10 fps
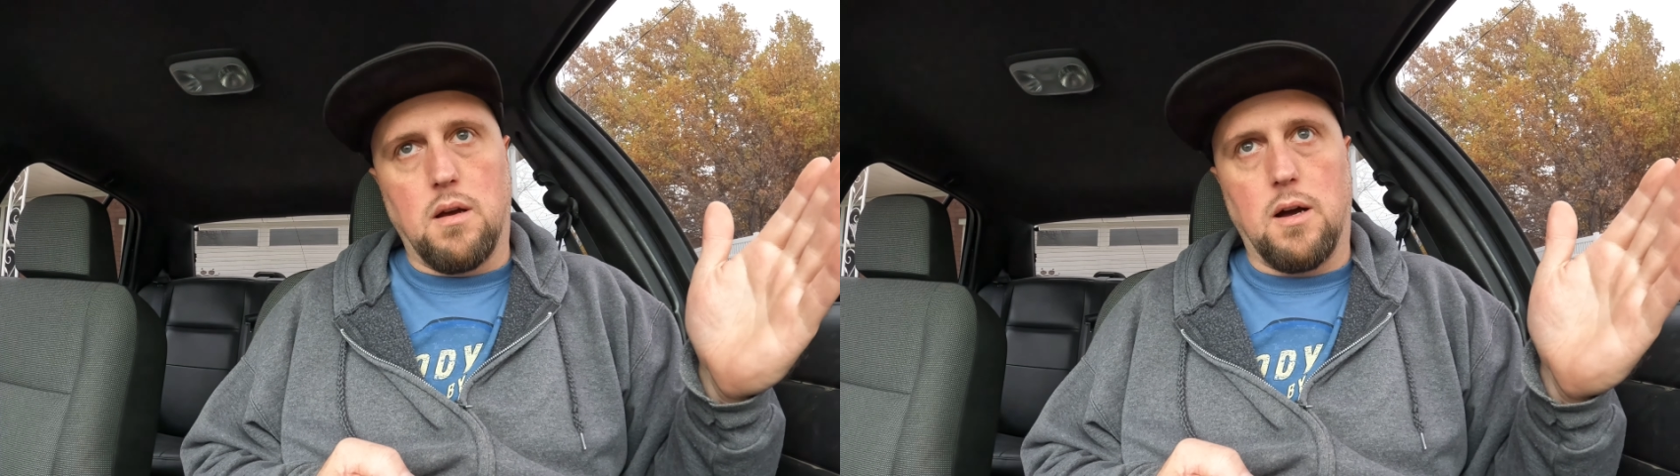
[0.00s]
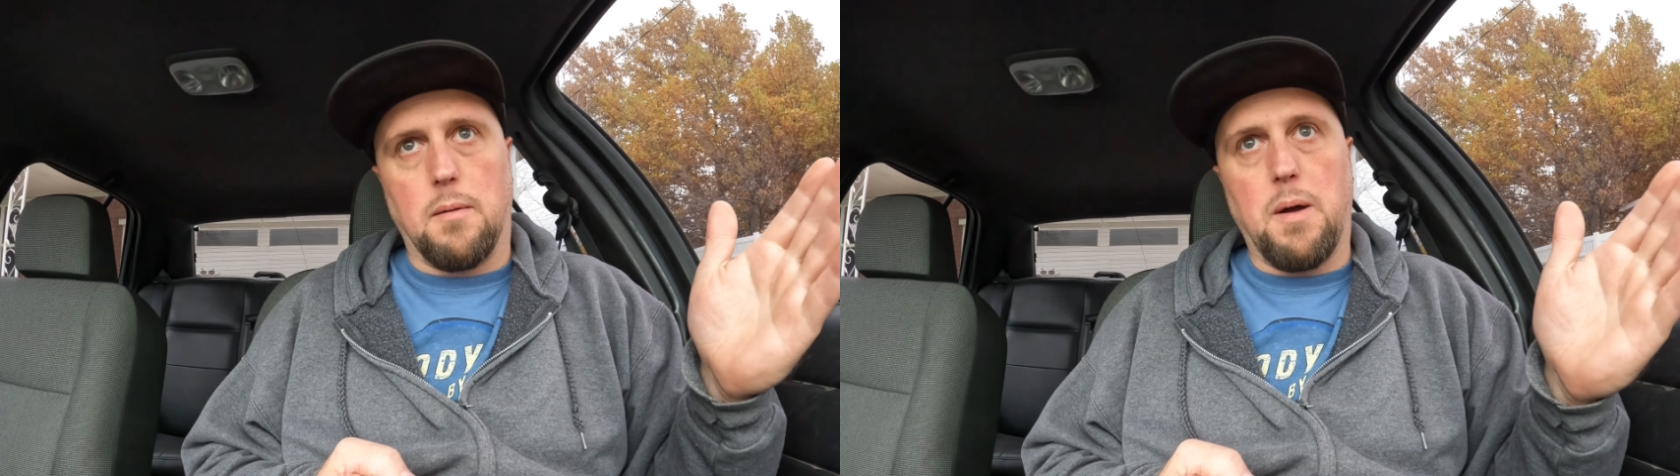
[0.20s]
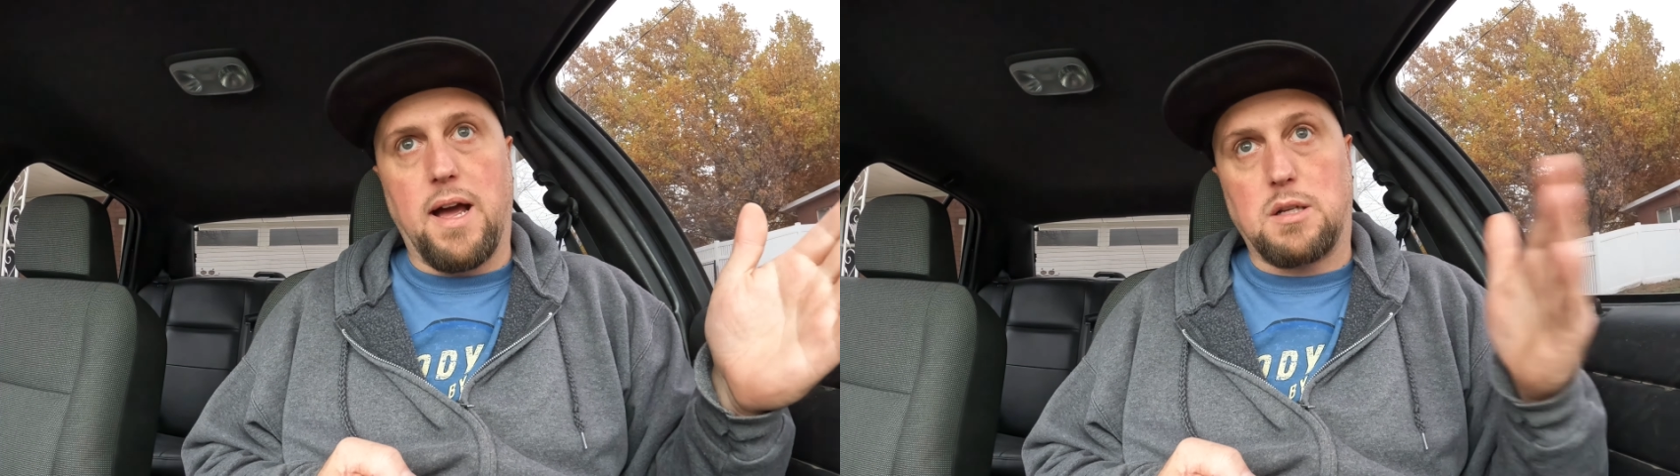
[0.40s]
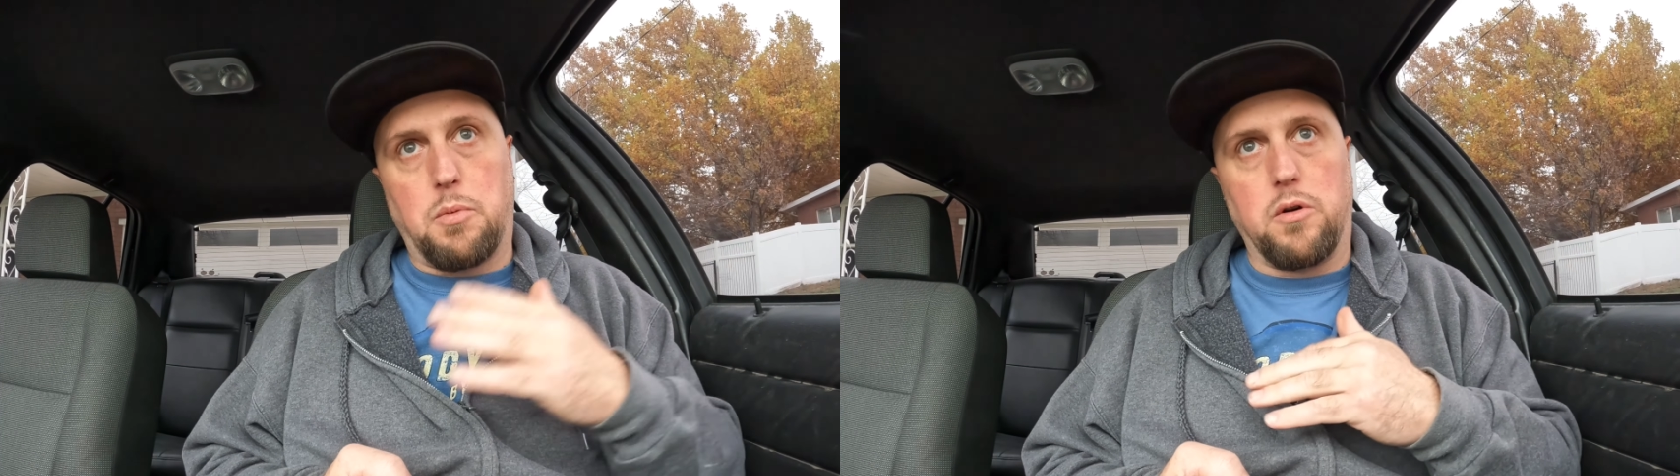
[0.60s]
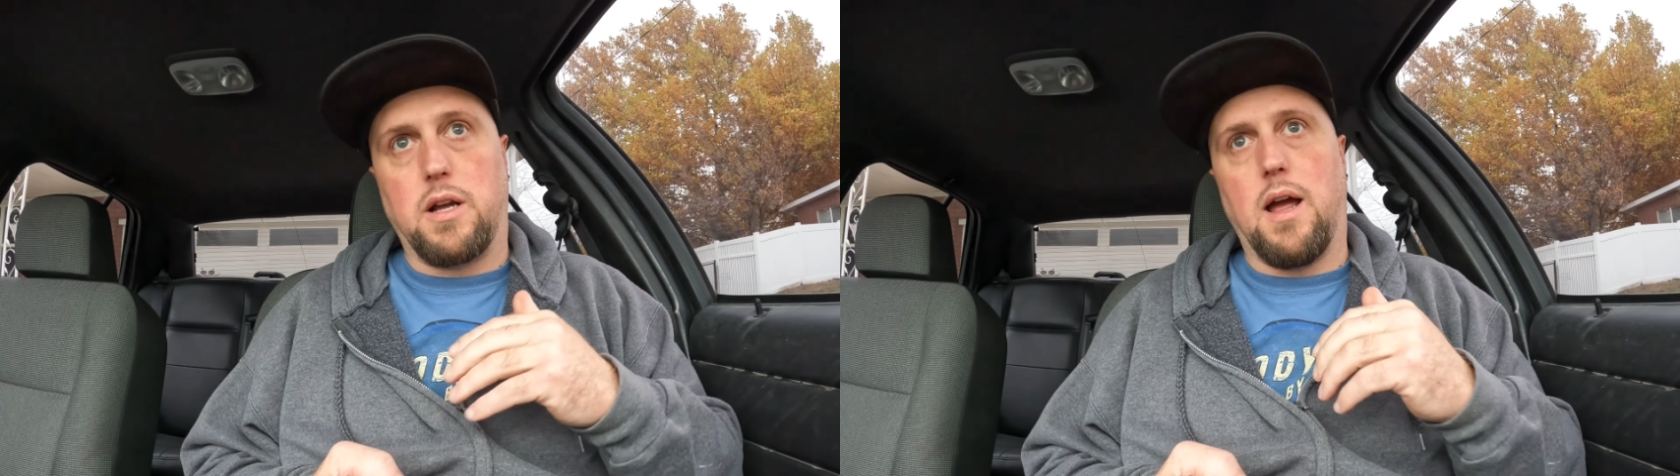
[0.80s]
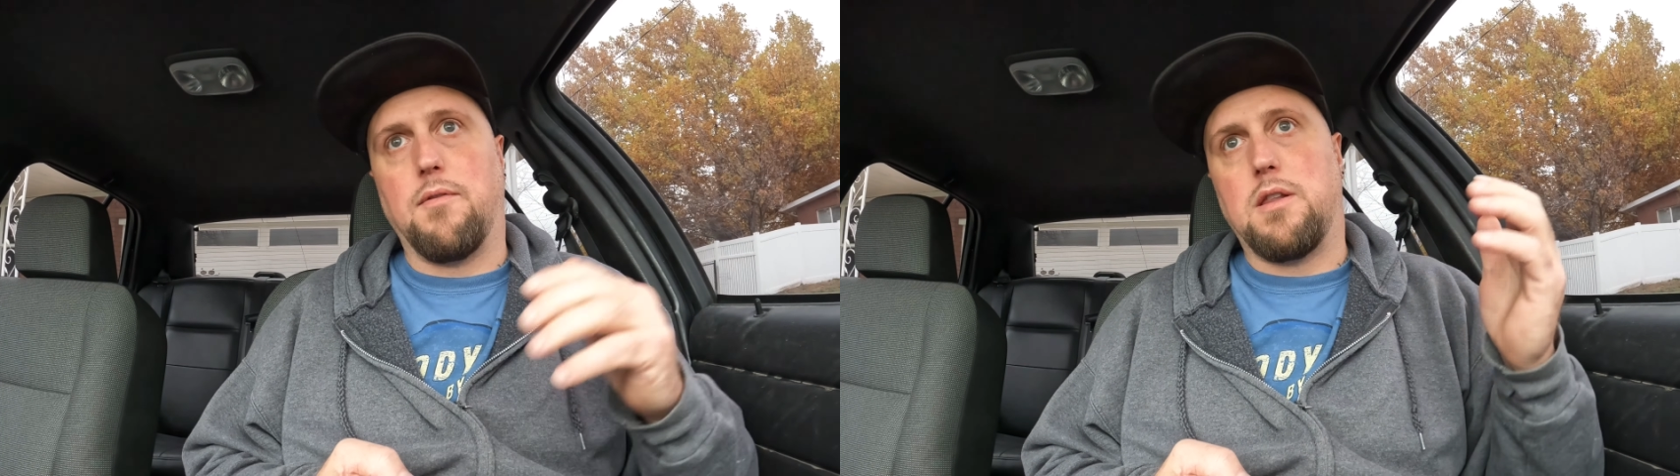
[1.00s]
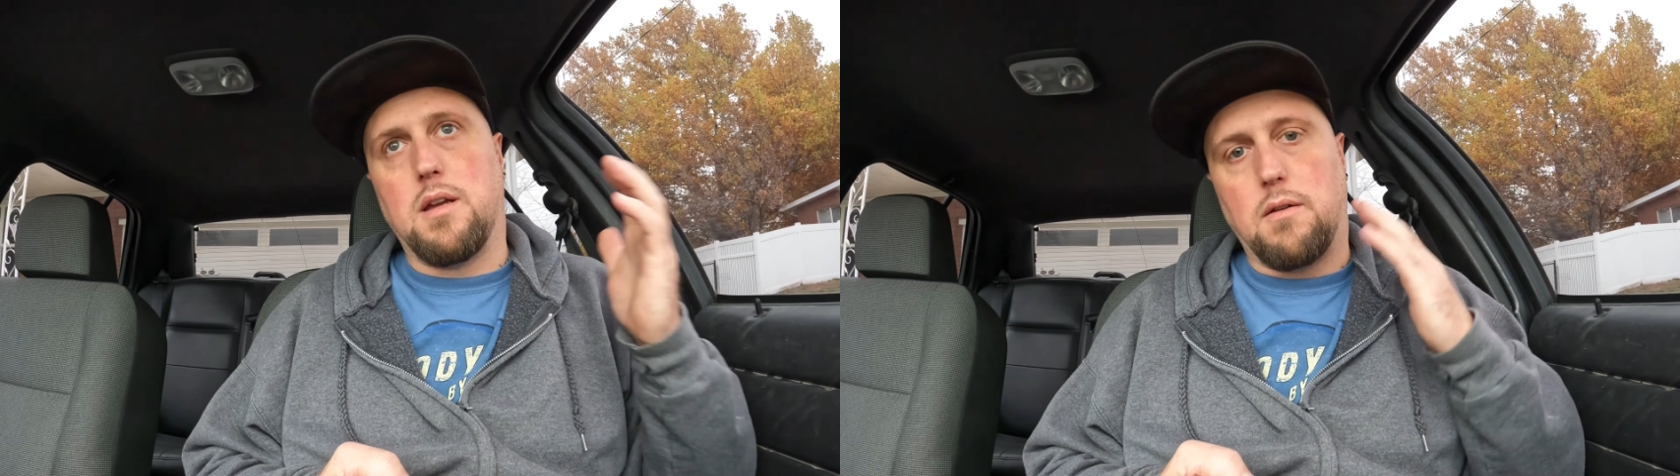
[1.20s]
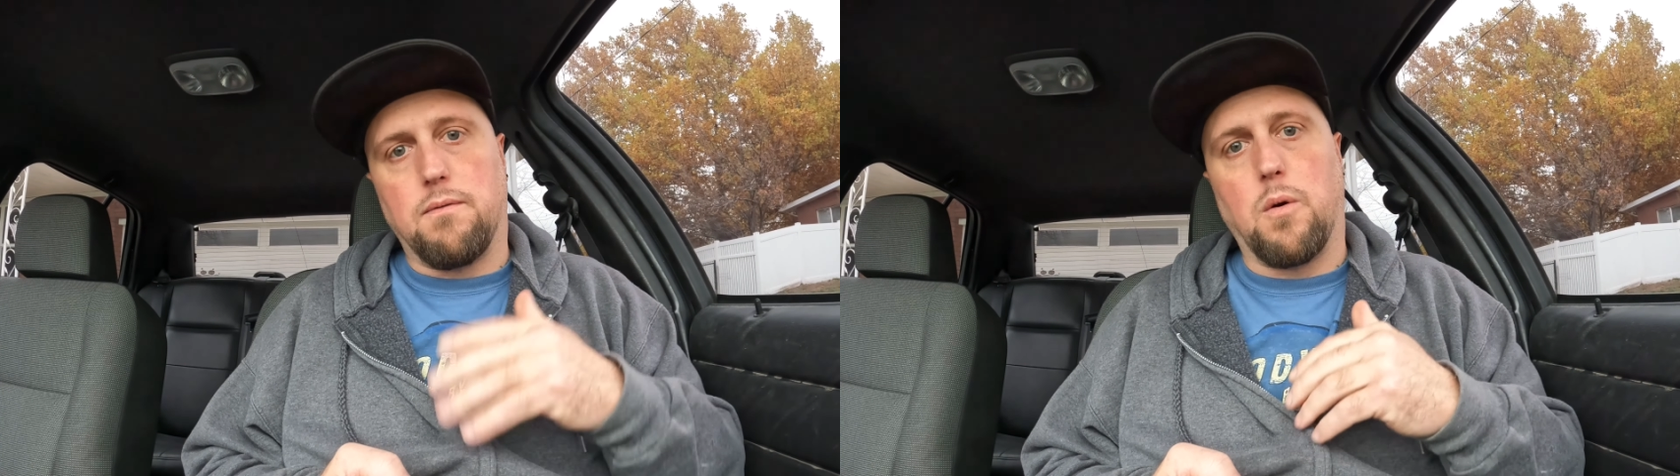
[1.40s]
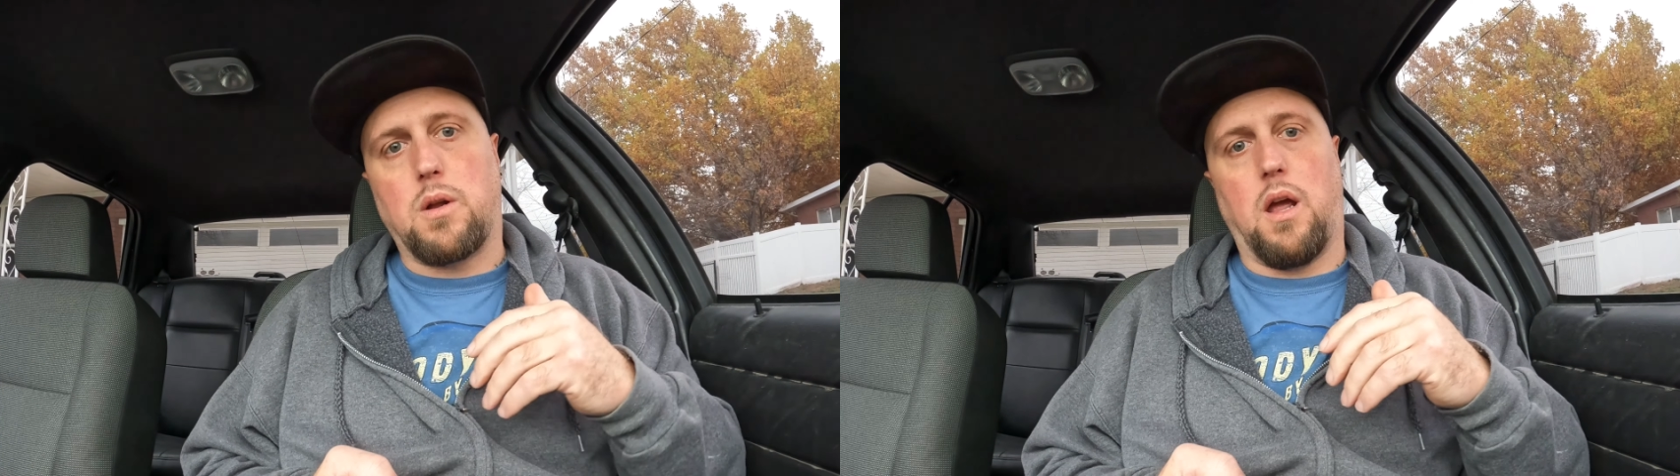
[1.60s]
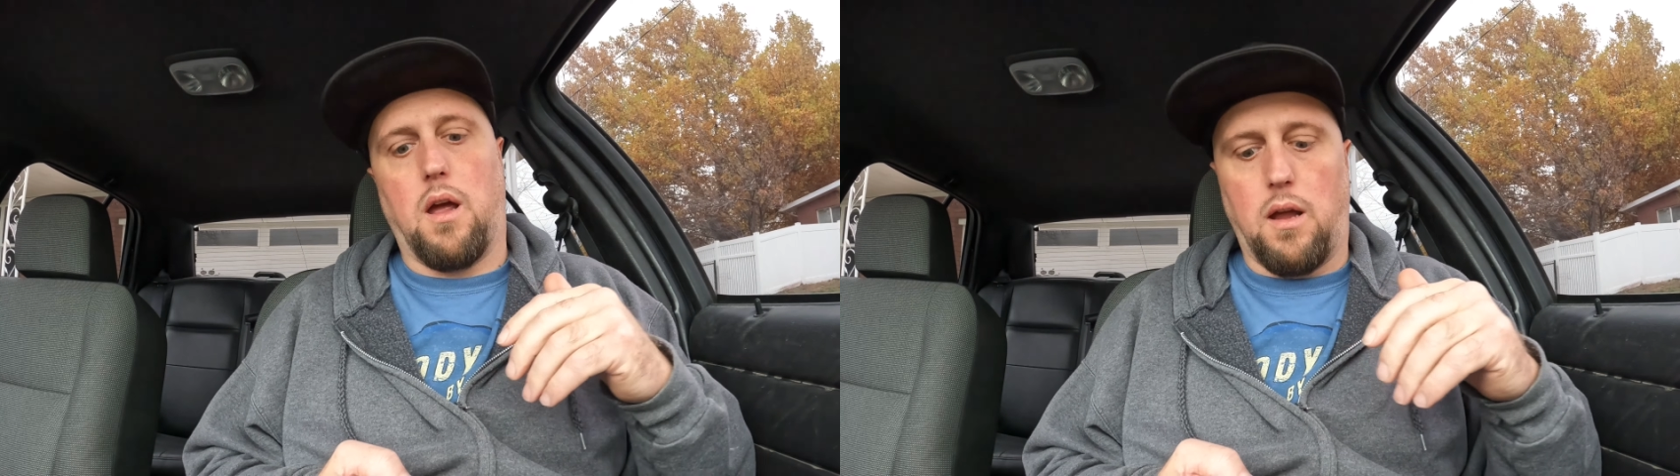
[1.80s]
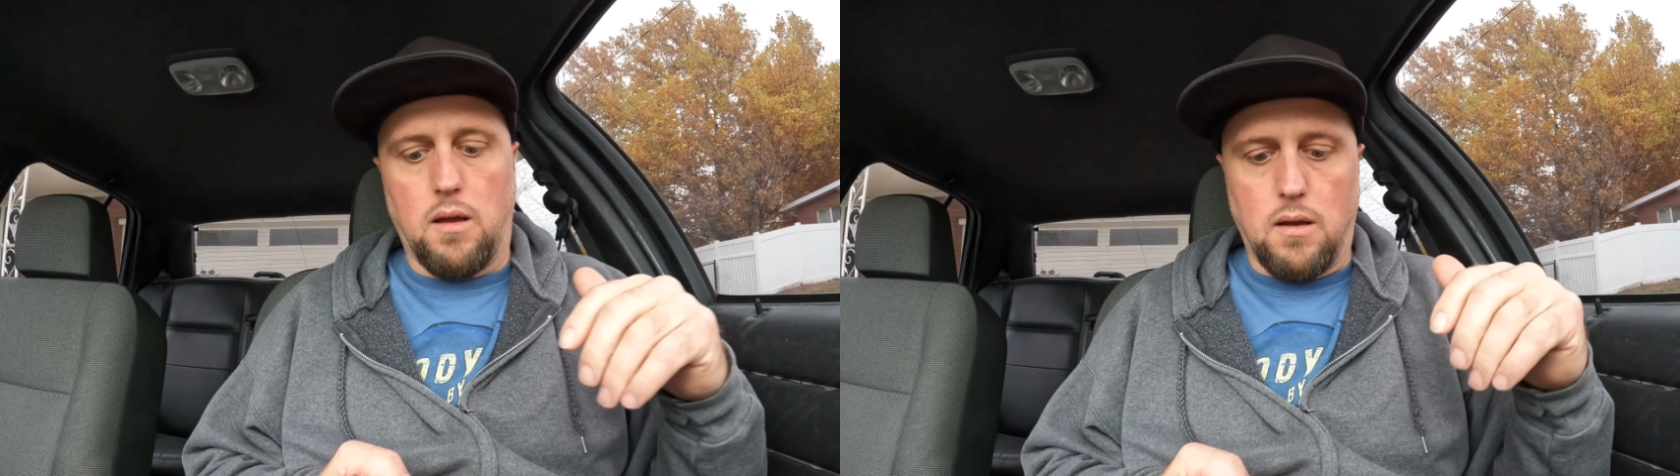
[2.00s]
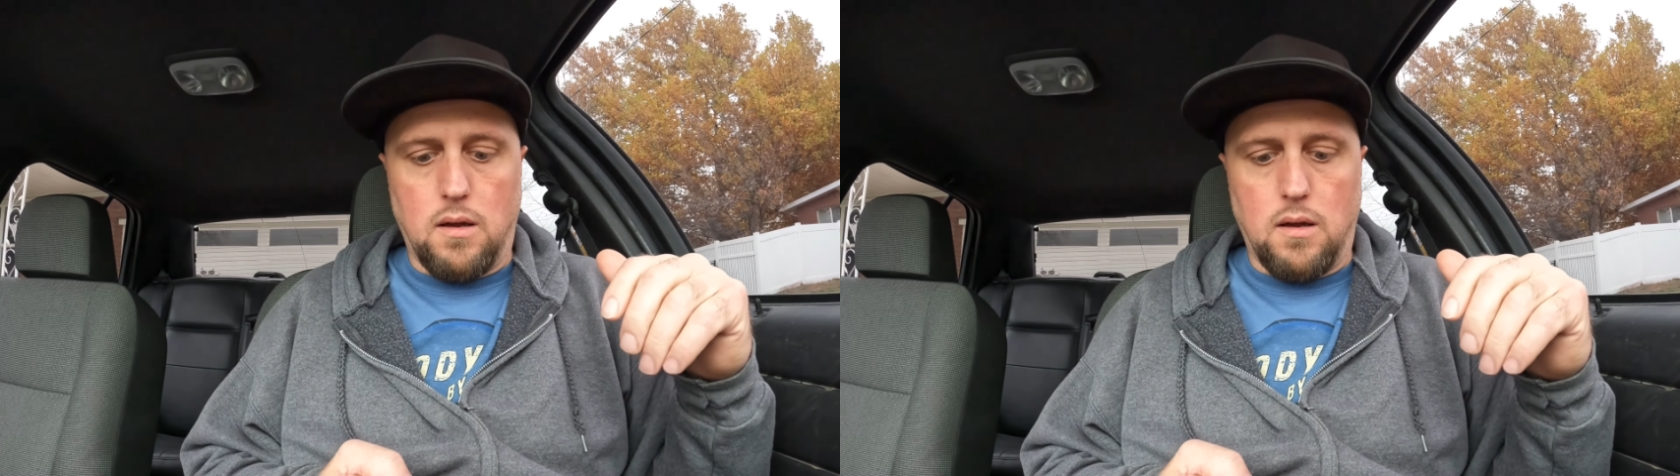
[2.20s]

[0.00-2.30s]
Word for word: um, exporting everything in 4K.